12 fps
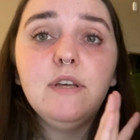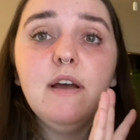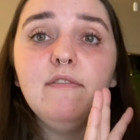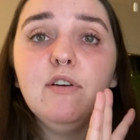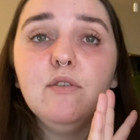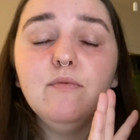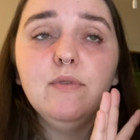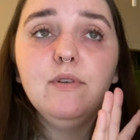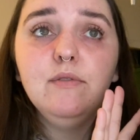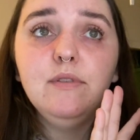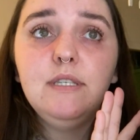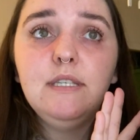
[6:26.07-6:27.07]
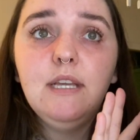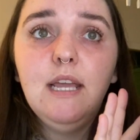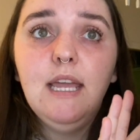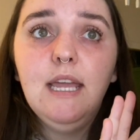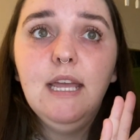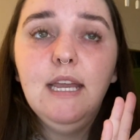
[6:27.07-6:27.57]
of her roots
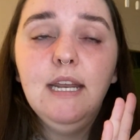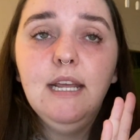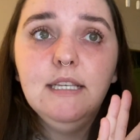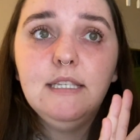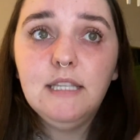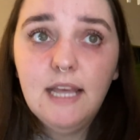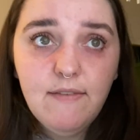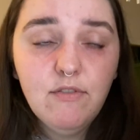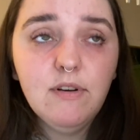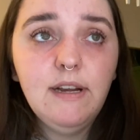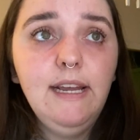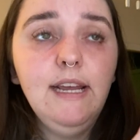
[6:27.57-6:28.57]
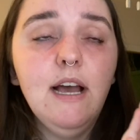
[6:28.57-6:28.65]
in slavery,